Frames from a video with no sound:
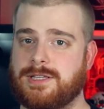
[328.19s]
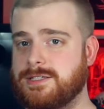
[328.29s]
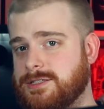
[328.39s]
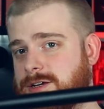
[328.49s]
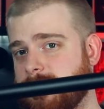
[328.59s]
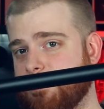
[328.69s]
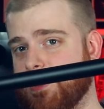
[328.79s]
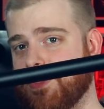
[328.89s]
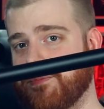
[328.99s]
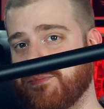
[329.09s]
let's talk
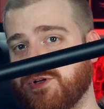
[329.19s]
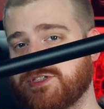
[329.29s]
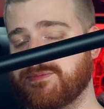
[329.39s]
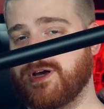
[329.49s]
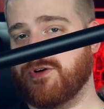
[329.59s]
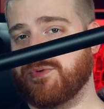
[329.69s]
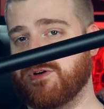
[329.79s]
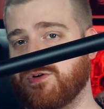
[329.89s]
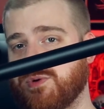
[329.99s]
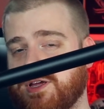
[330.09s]
about the multi-mount
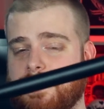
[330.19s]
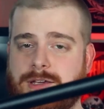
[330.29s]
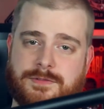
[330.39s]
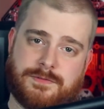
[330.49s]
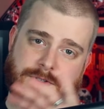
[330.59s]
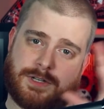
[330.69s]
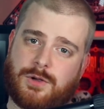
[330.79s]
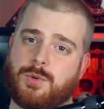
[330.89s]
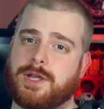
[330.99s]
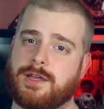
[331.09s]
real quick, give it a
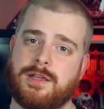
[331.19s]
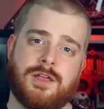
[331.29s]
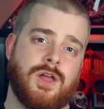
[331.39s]
quick